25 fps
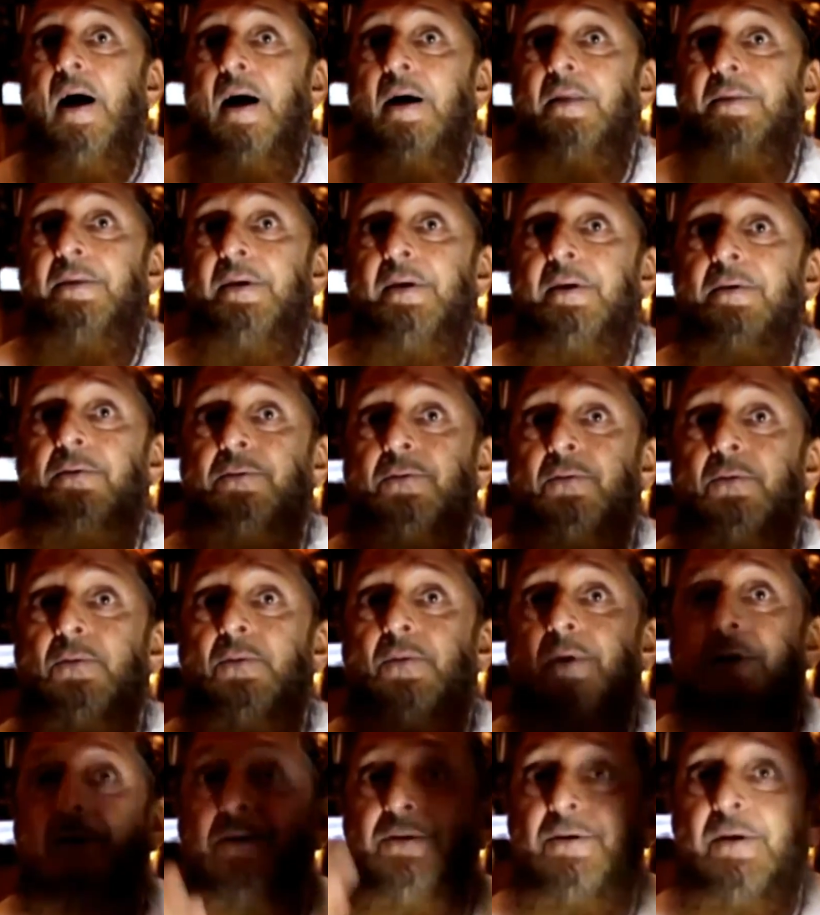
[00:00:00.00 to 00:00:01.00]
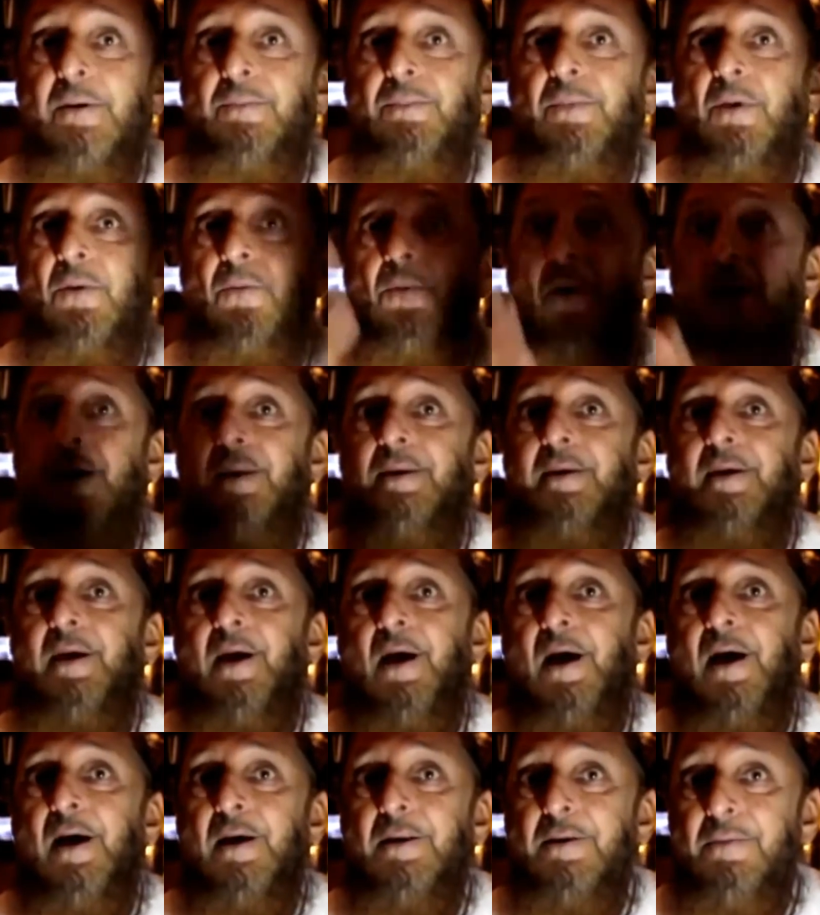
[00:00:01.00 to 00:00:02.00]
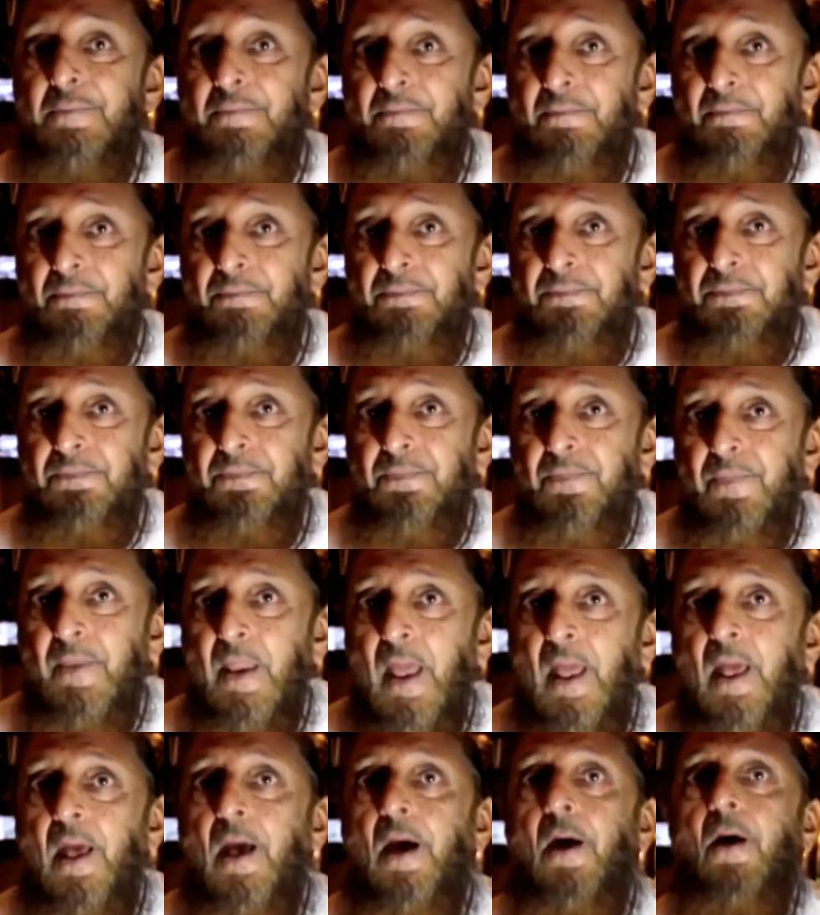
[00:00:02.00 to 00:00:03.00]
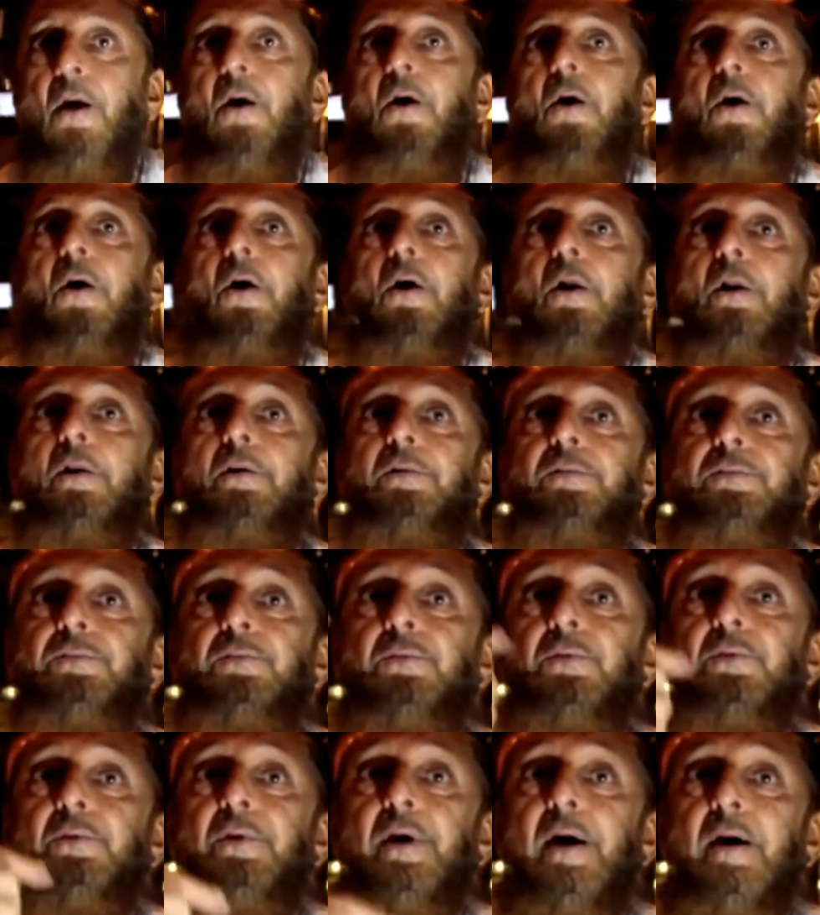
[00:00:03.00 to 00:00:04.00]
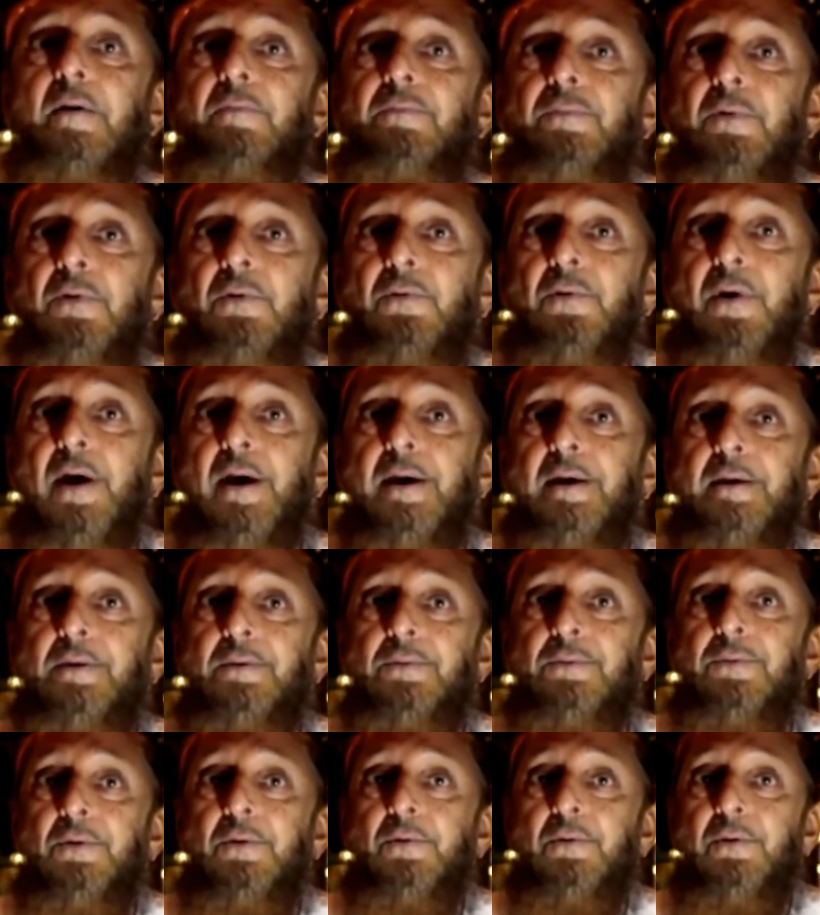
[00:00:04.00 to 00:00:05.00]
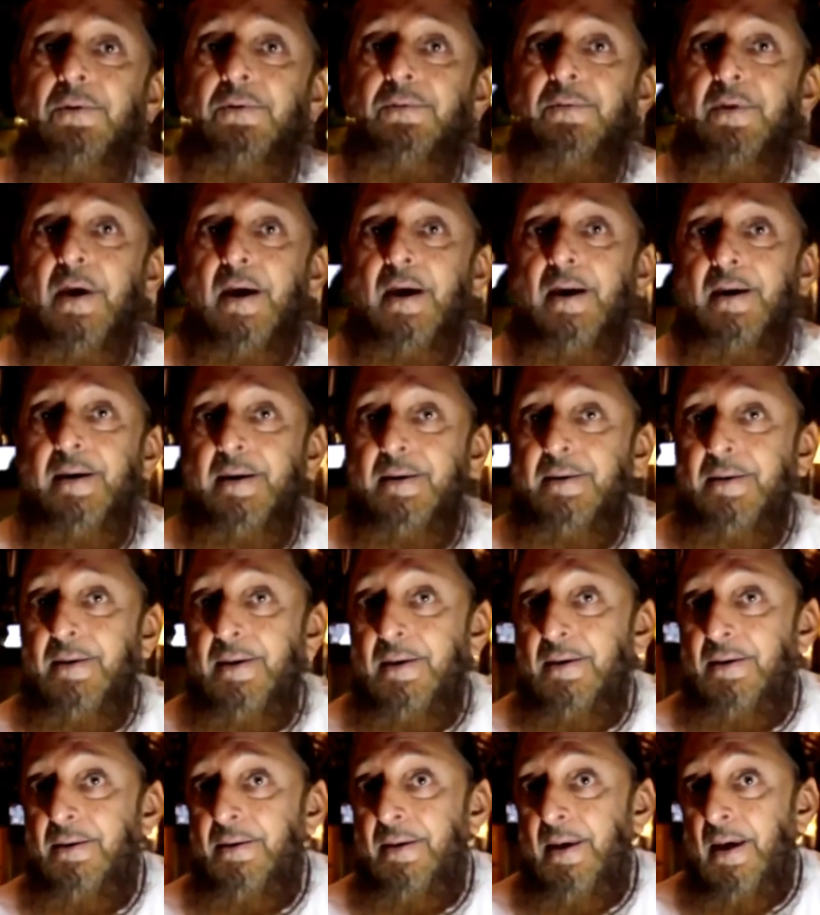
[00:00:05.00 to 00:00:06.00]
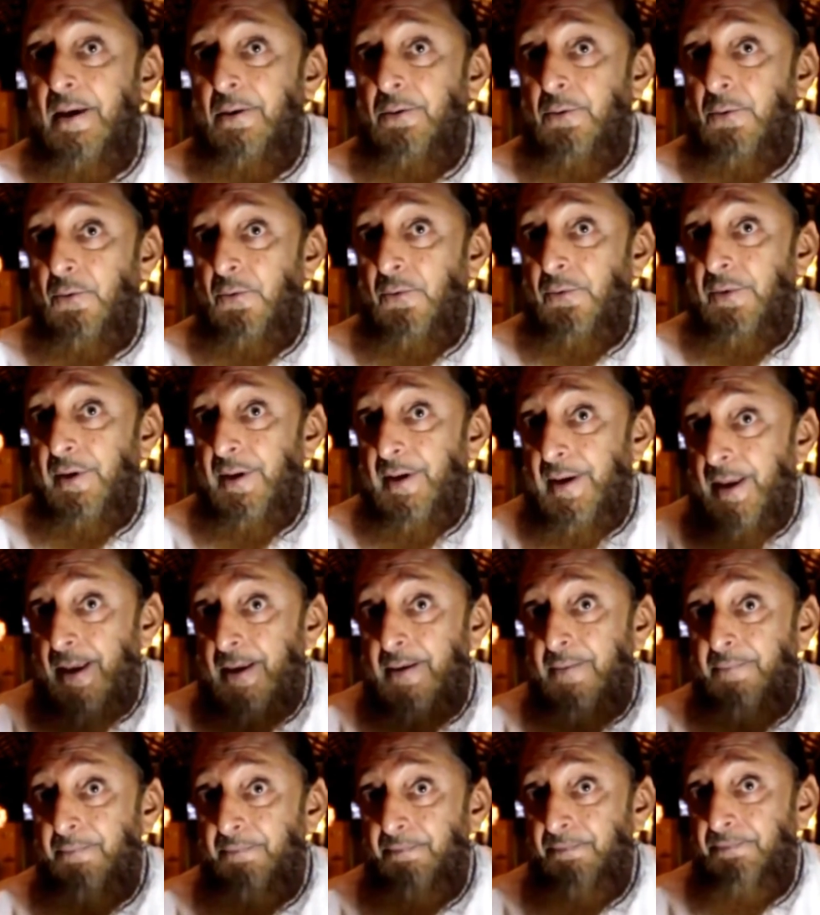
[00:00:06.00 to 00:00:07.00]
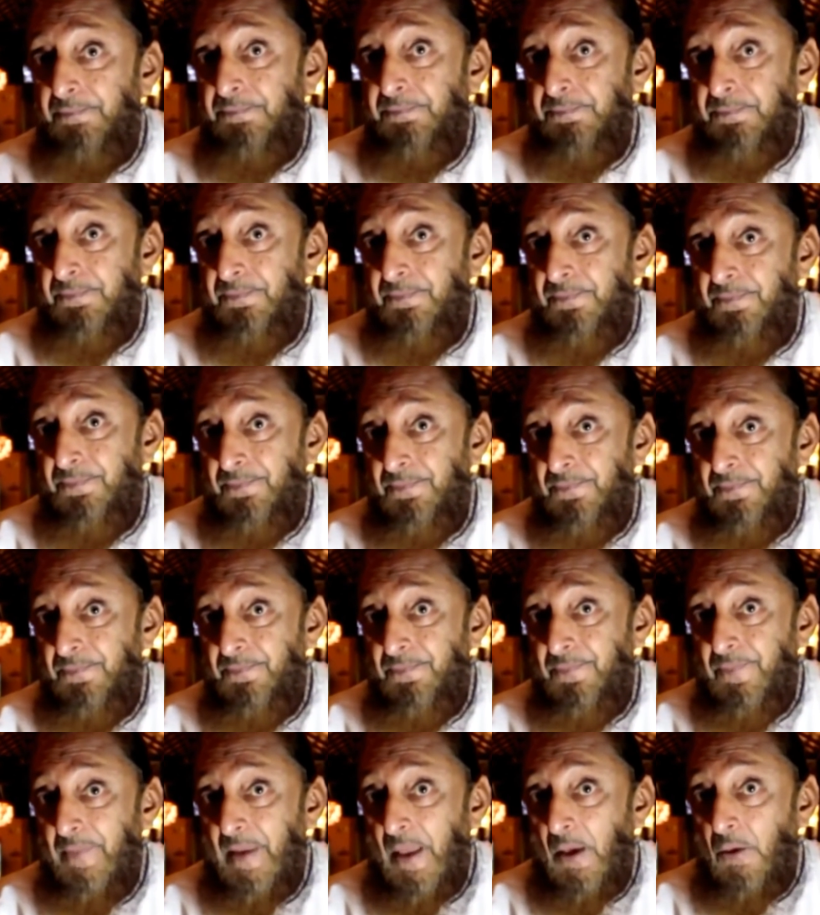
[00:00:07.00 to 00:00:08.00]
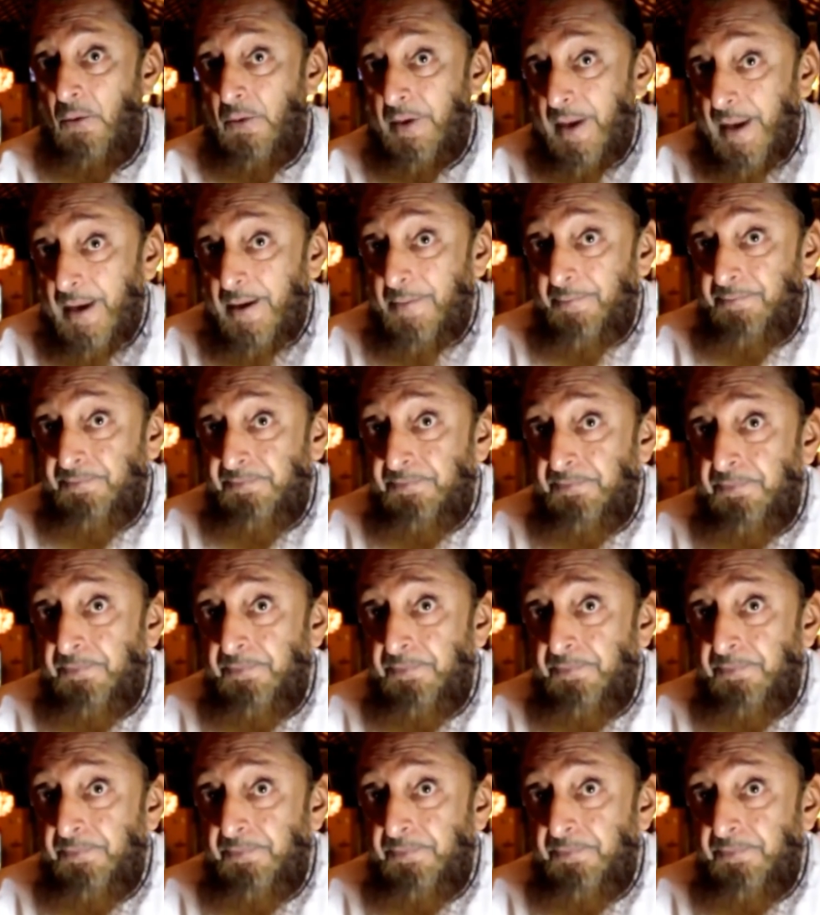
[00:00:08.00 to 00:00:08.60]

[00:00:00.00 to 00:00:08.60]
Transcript: Others who worship the one God also have the right to reside in that holy land. Okay?